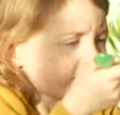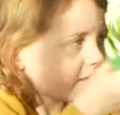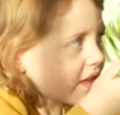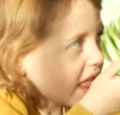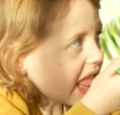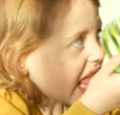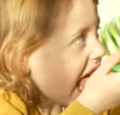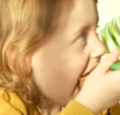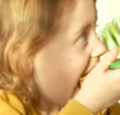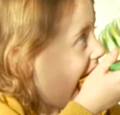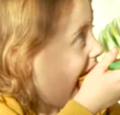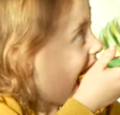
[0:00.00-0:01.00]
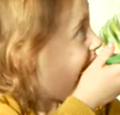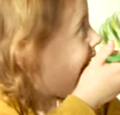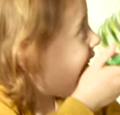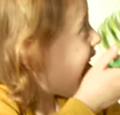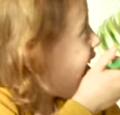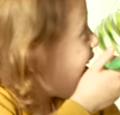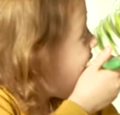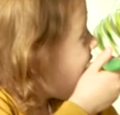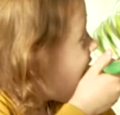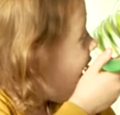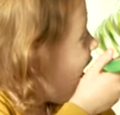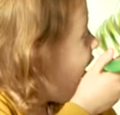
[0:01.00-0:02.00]
One day Mummy said,
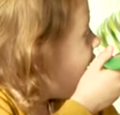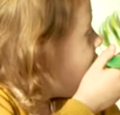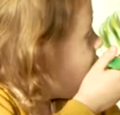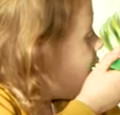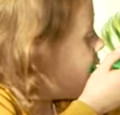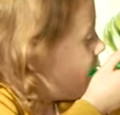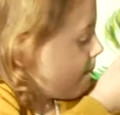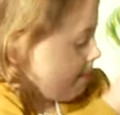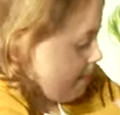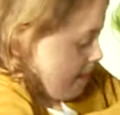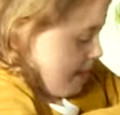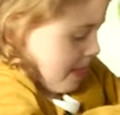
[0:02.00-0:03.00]
Tig, I